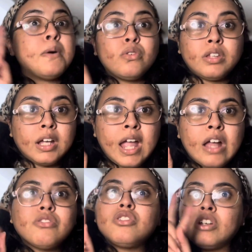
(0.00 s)
both
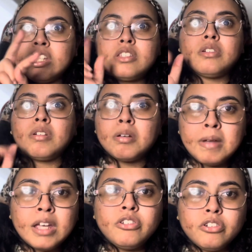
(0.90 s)
accounts, your Instagram
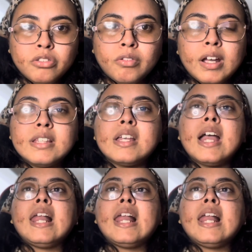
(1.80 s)
and your threads.